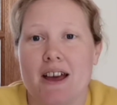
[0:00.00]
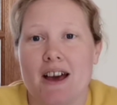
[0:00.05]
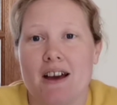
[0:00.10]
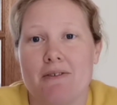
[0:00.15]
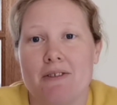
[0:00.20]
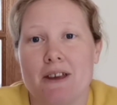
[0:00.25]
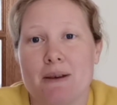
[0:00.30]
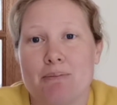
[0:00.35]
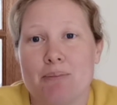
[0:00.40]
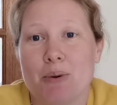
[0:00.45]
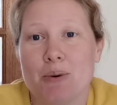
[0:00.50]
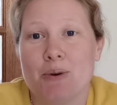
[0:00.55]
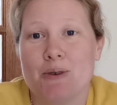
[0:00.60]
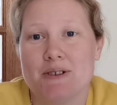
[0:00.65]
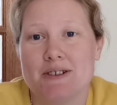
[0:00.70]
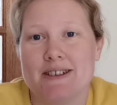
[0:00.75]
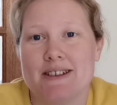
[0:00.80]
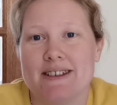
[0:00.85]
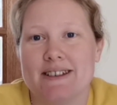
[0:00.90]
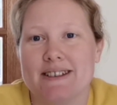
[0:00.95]
of the
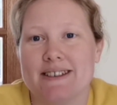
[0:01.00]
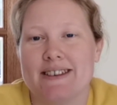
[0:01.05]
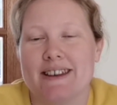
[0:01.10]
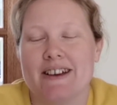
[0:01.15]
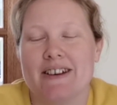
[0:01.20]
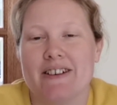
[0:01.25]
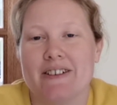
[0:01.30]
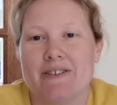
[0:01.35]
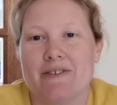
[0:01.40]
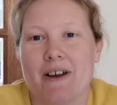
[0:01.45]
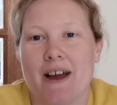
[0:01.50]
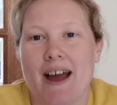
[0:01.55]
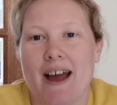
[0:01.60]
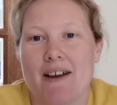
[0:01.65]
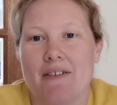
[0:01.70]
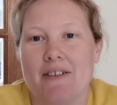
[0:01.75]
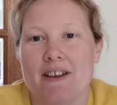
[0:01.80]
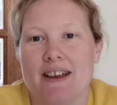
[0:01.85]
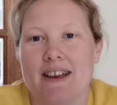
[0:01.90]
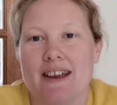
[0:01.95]
importance of
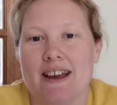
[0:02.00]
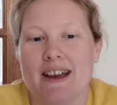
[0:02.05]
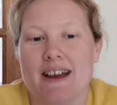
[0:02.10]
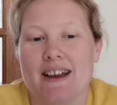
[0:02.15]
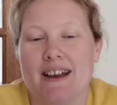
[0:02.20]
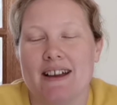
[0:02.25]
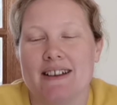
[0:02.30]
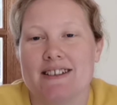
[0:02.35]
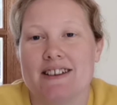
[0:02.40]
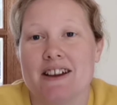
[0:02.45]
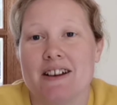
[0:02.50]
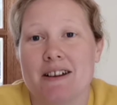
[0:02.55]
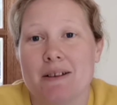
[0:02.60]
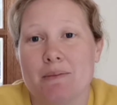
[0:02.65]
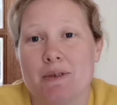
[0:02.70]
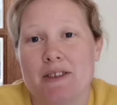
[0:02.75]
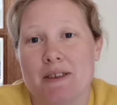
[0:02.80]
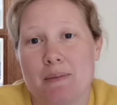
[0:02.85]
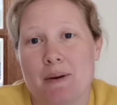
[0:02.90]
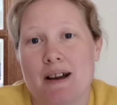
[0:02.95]
having time
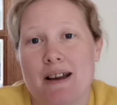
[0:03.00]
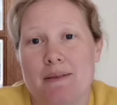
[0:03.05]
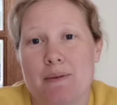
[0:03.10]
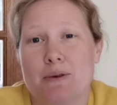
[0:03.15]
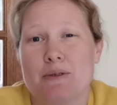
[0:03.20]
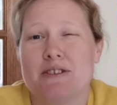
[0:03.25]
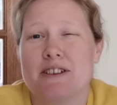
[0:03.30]
with the Bible,